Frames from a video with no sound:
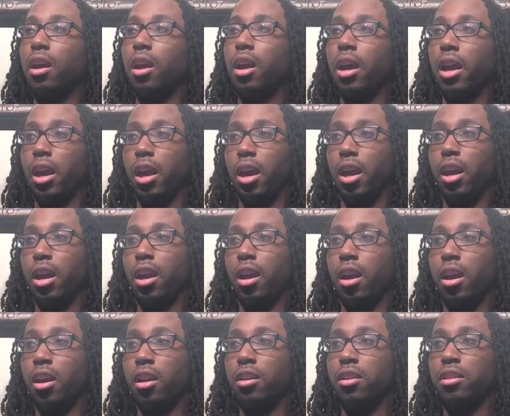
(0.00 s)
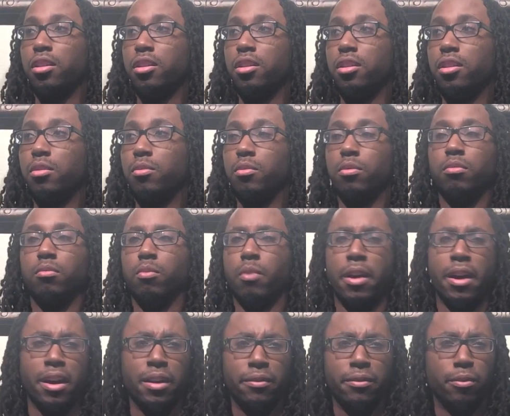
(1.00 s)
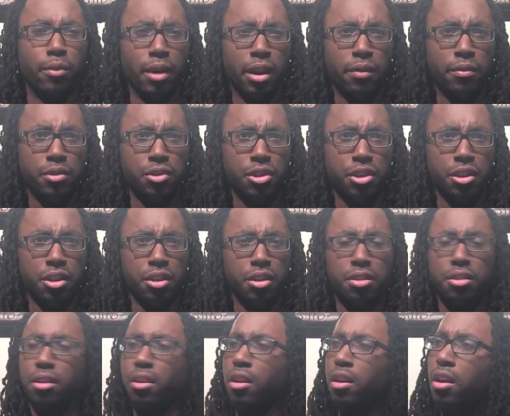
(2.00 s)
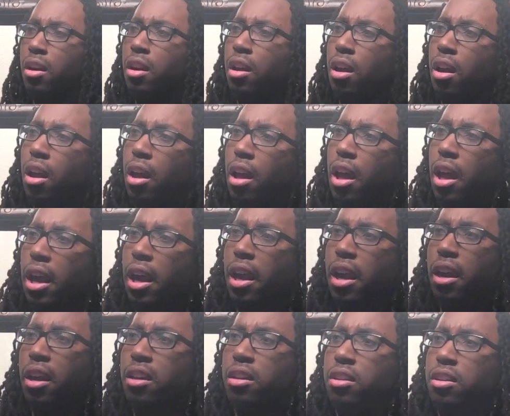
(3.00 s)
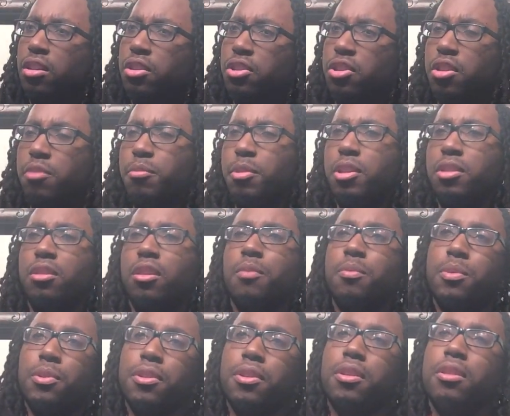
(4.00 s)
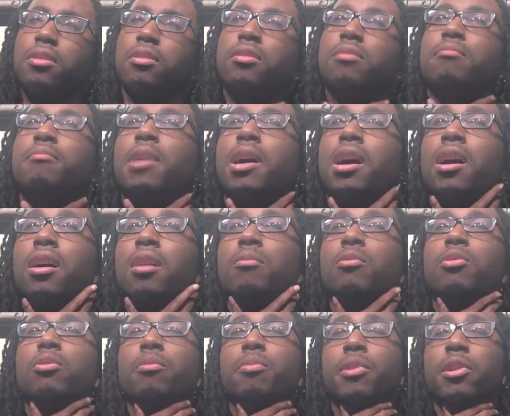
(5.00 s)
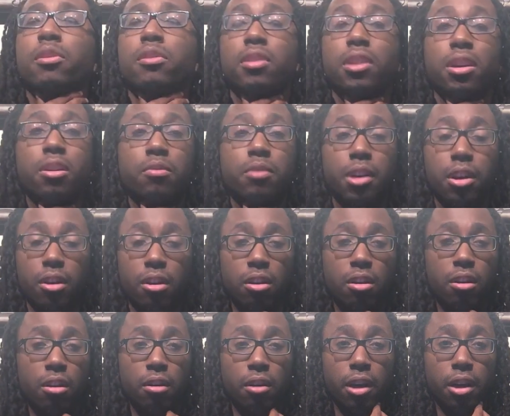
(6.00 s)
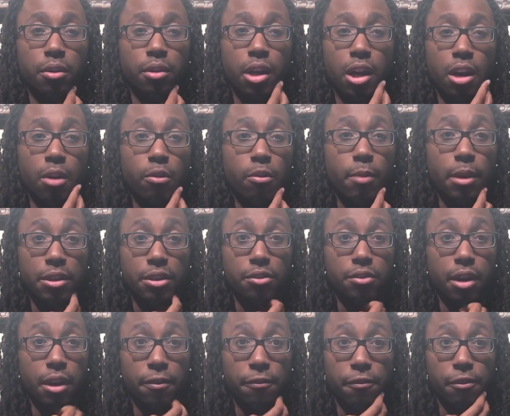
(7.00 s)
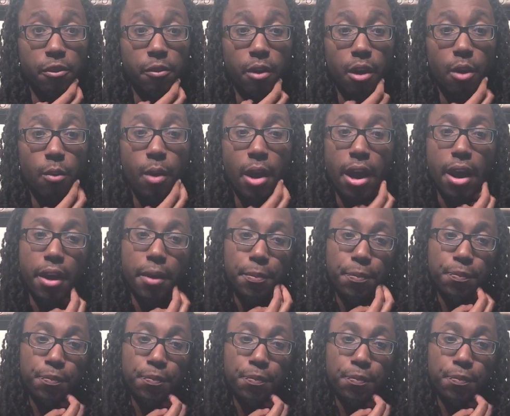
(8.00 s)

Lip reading: And, well, wife, whatever she is. And she meets up with his mom, who apparently they don't get along, and now we're about to try to figure out why.